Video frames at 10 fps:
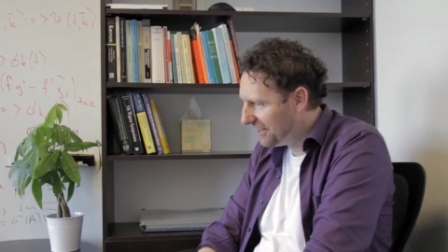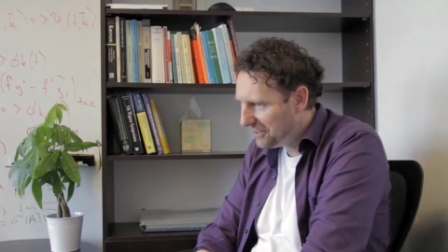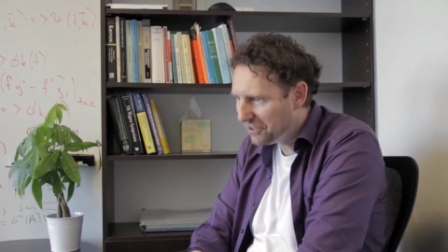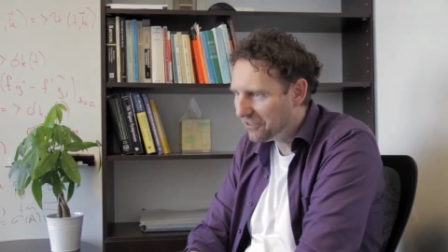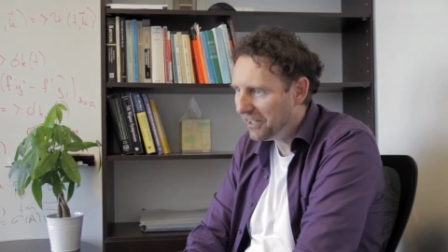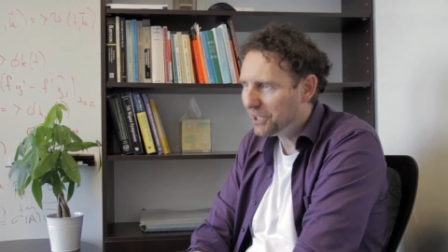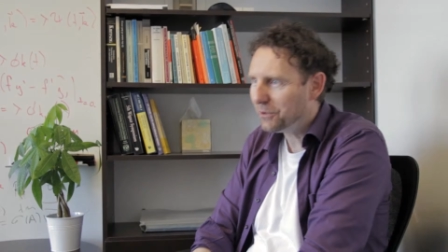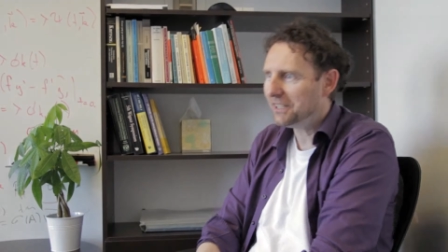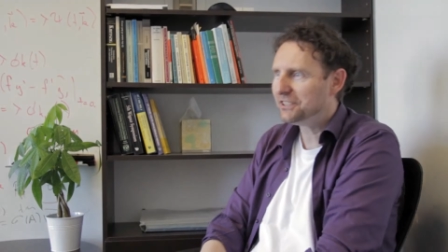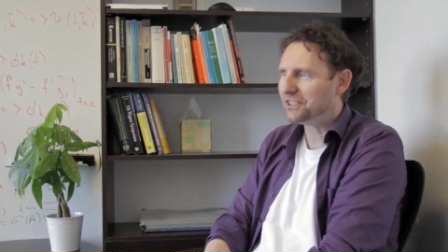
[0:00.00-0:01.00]
another great
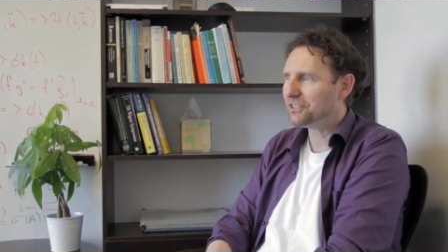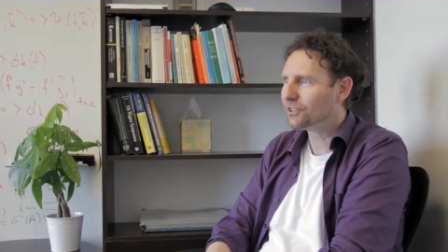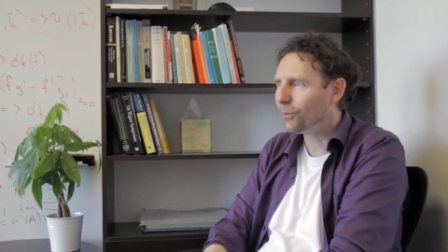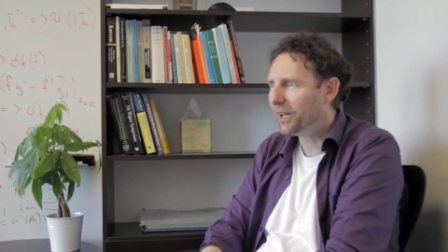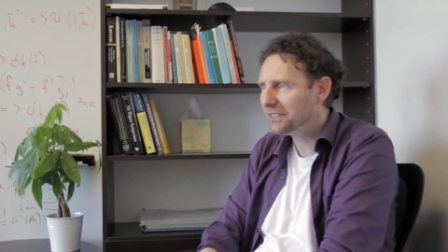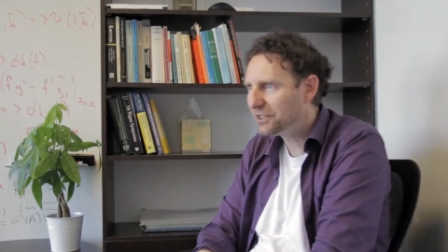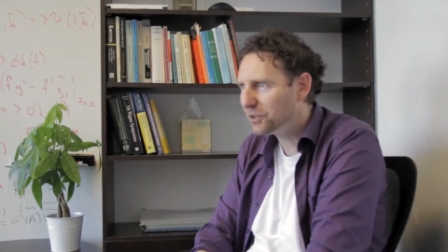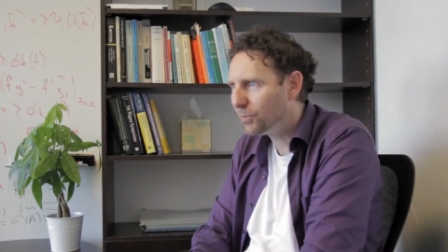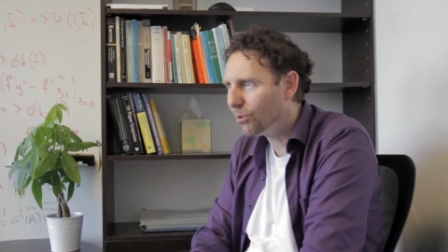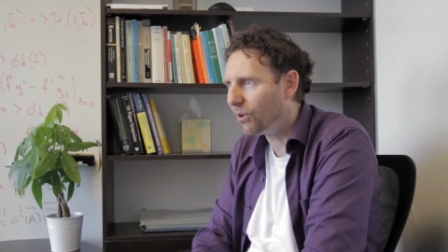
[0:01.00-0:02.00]
question. So where's the
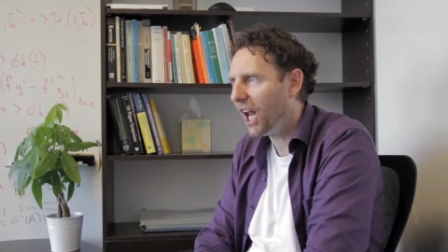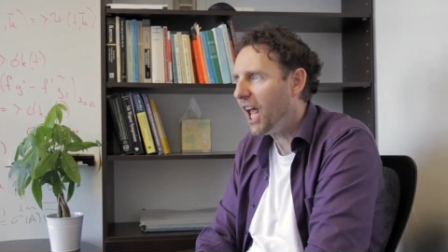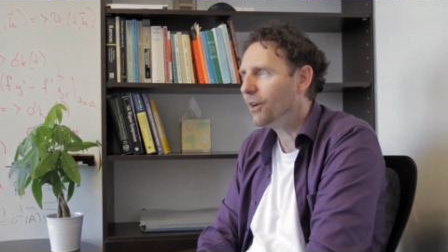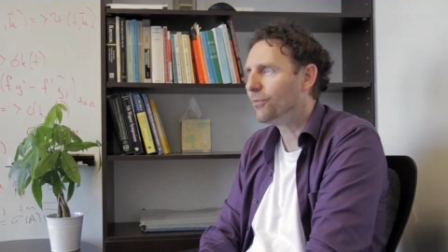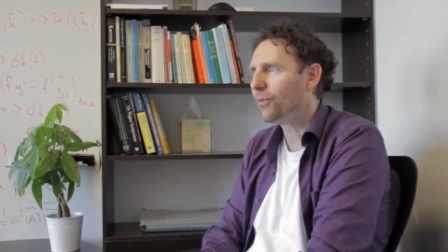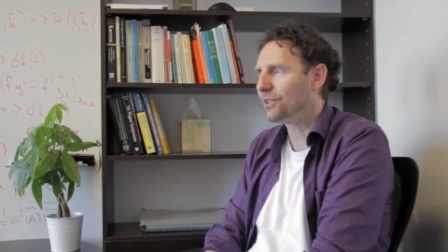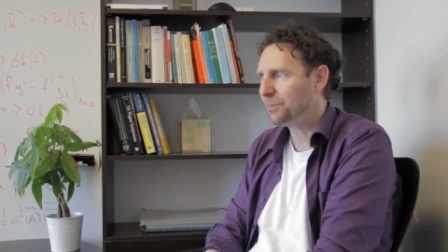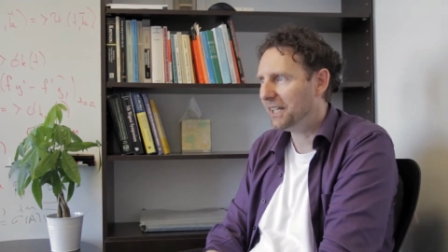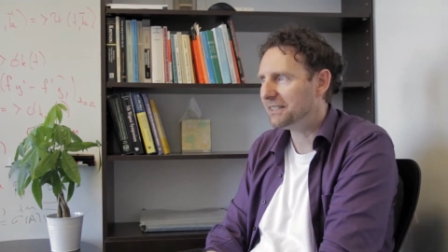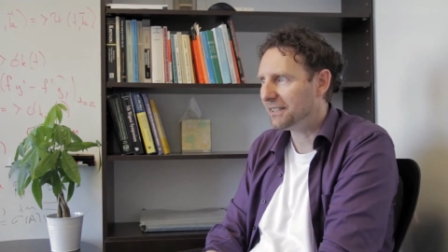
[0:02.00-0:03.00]
spoon for
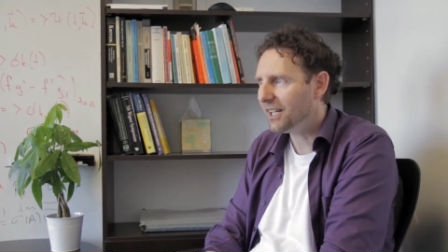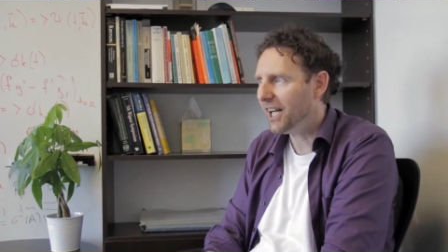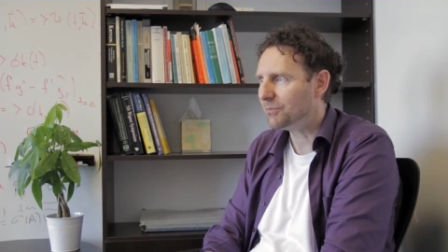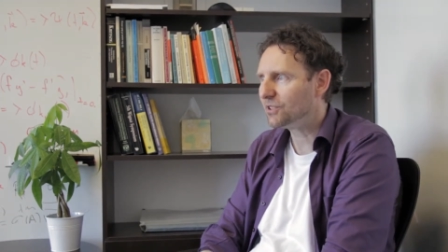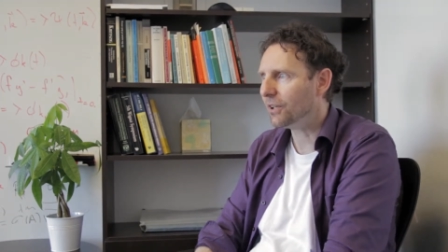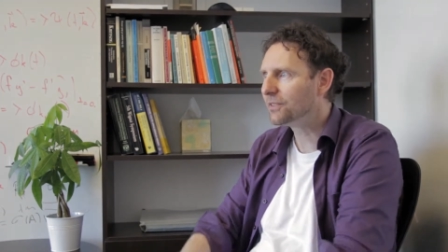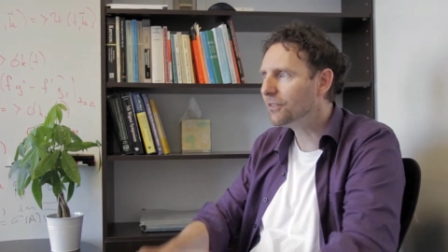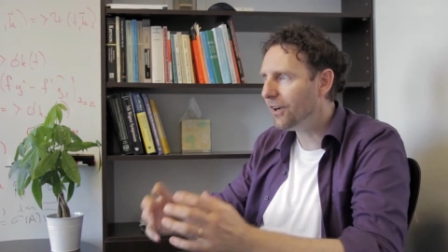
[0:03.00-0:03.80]
space and time? So if the